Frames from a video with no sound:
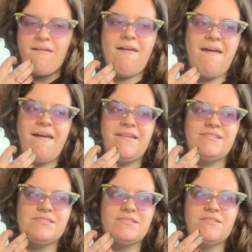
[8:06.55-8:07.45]

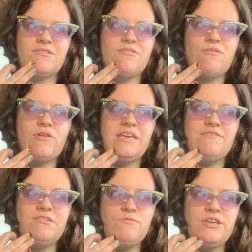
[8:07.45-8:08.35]
And
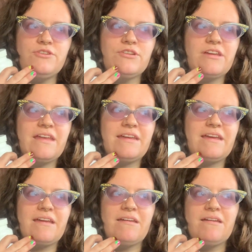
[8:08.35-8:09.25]
even when you're
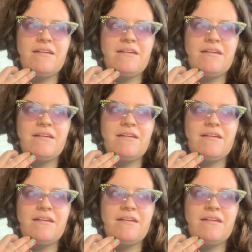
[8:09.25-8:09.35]
getting